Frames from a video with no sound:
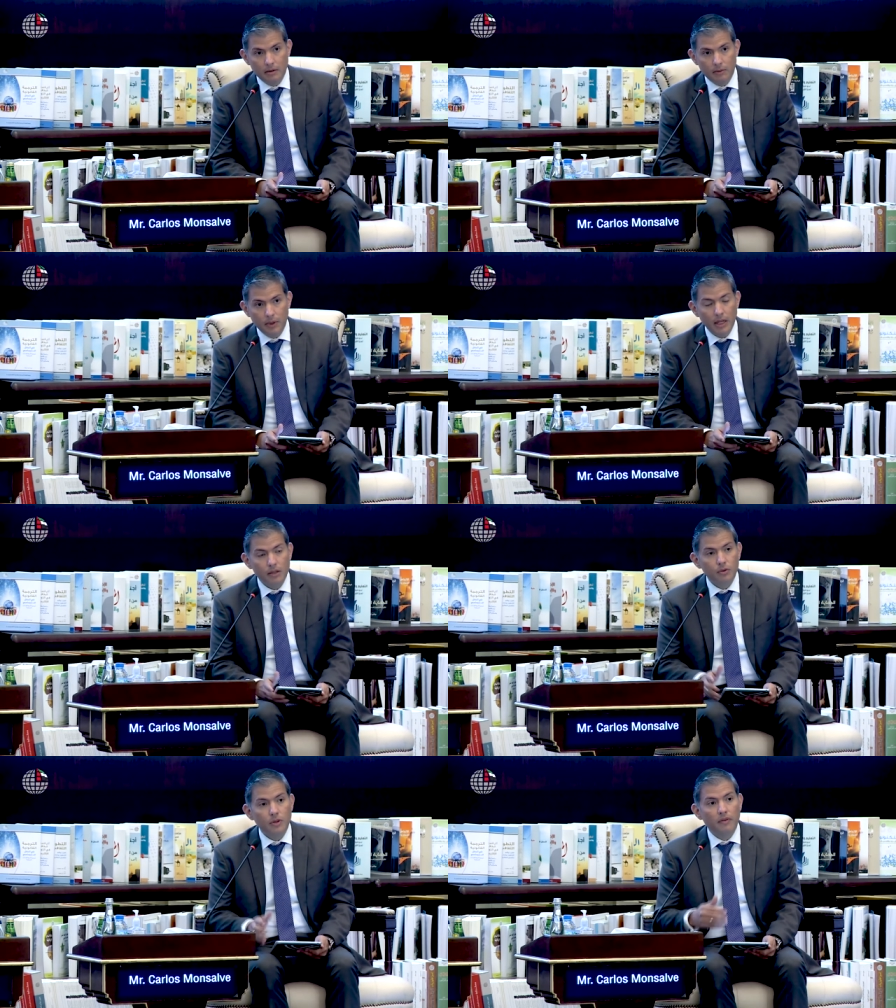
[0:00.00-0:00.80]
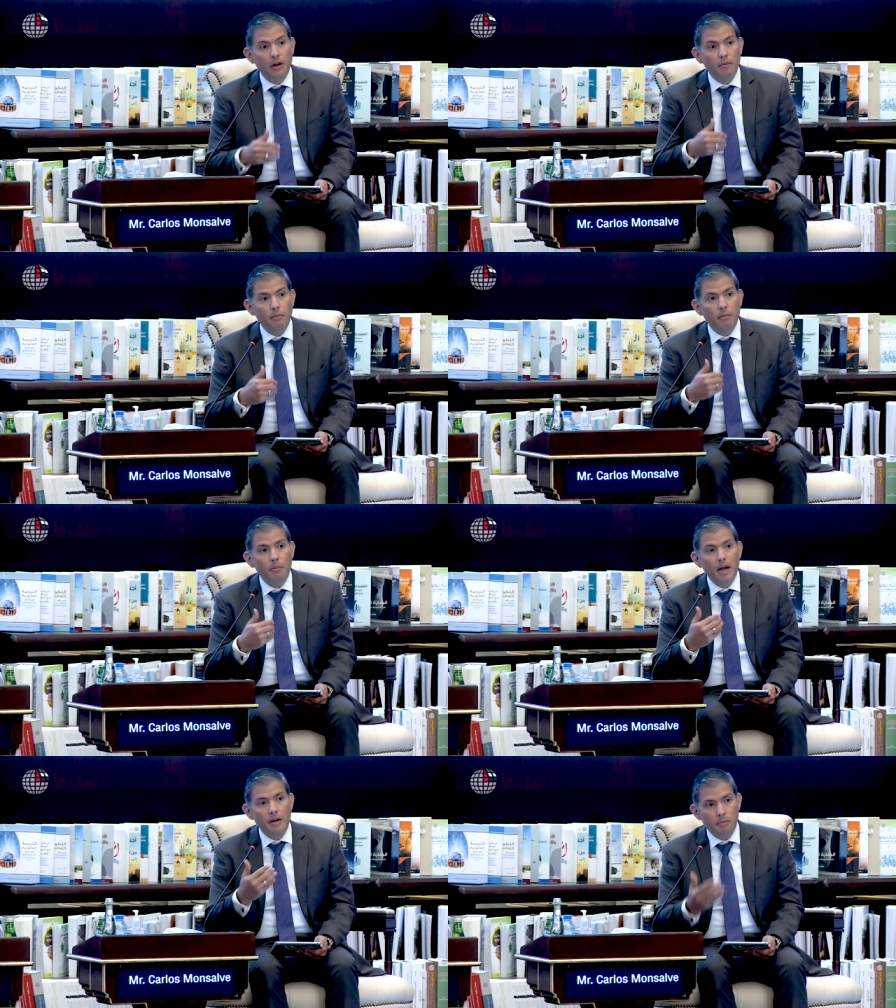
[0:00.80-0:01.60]
We need to develop
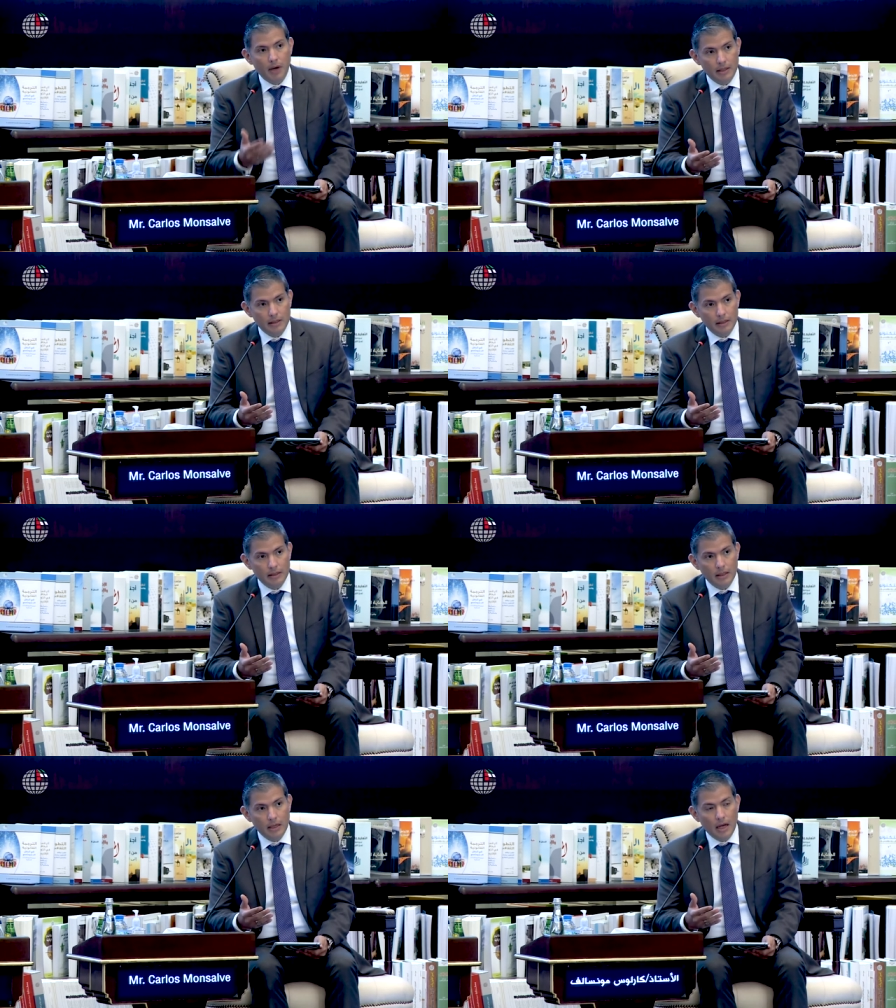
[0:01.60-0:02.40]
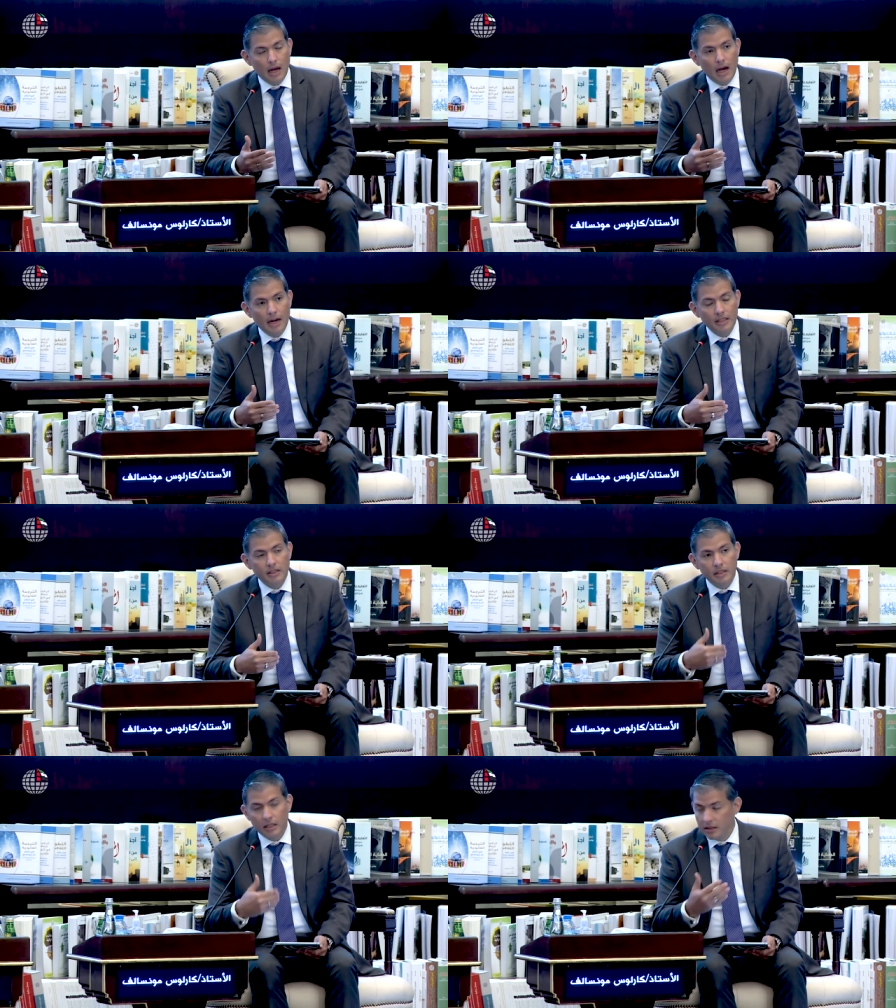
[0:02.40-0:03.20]
better practices and
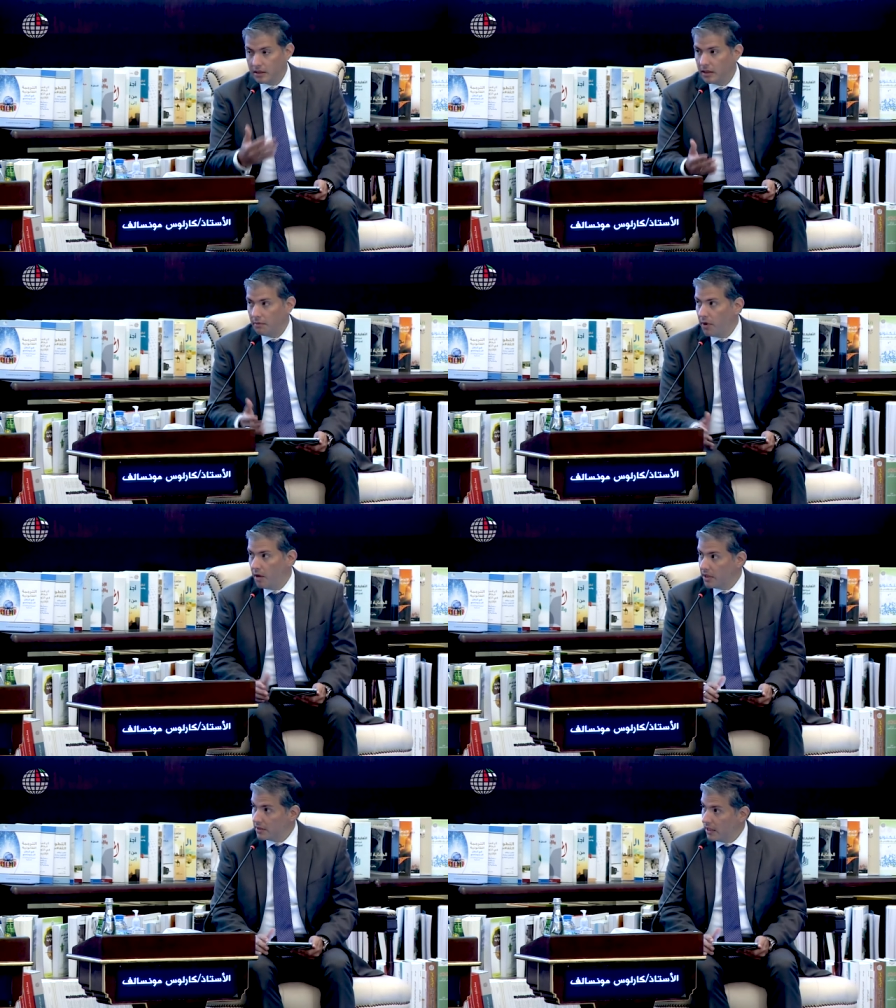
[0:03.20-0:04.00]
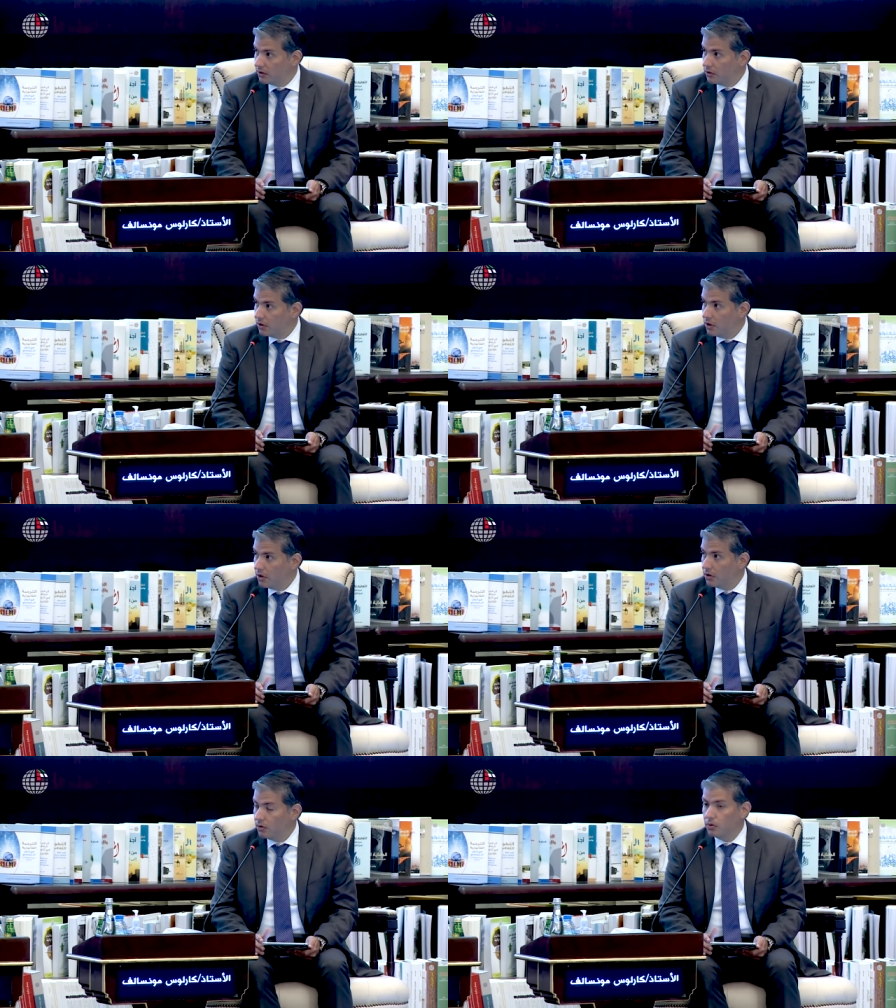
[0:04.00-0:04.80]
strengthen the private sector
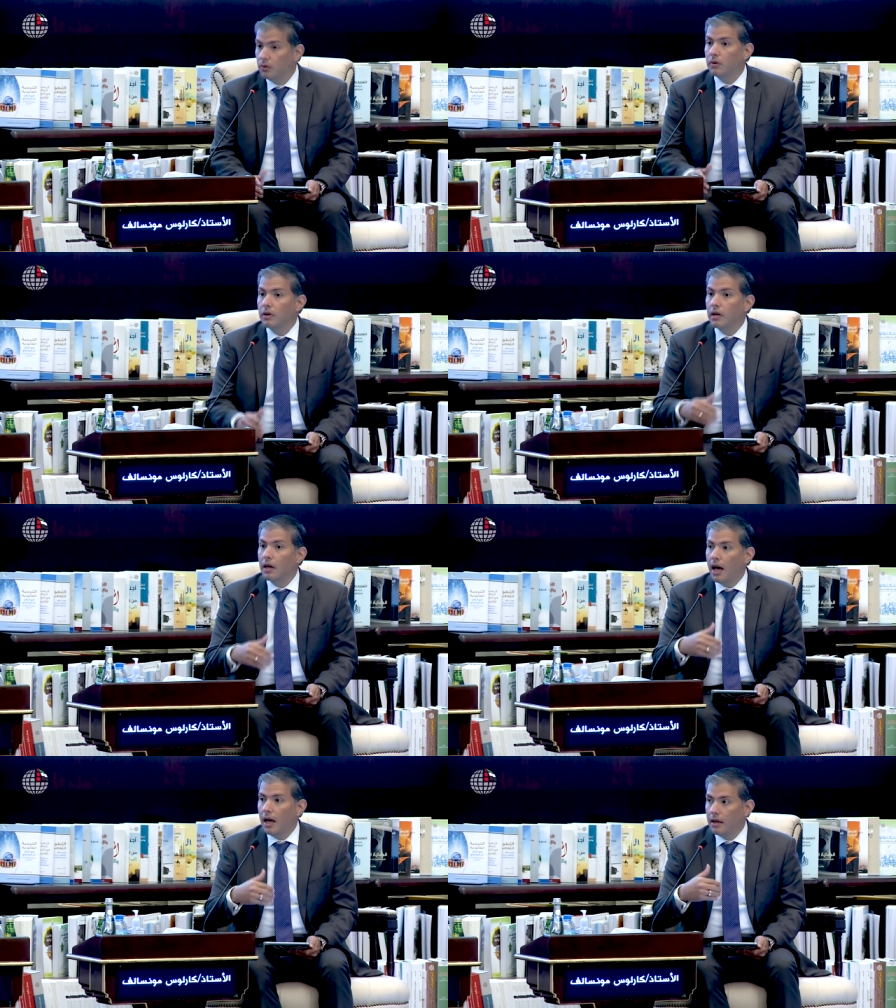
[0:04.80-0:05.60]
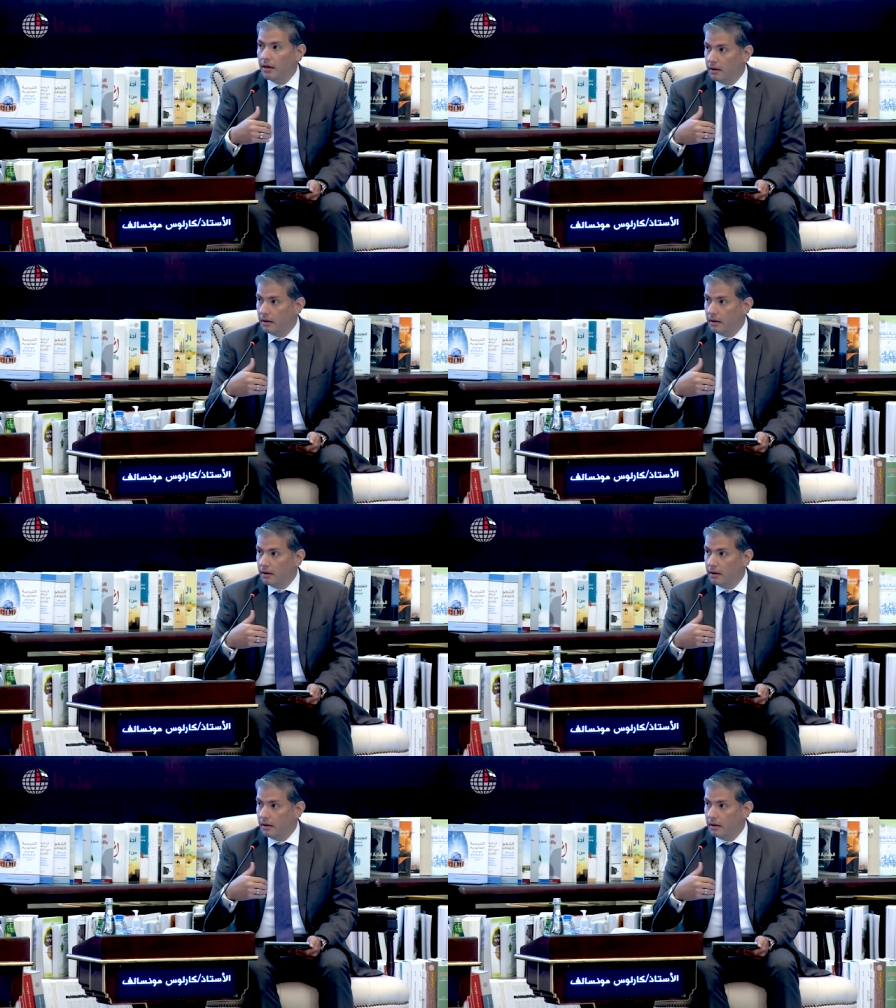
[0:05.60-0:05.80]
to uh,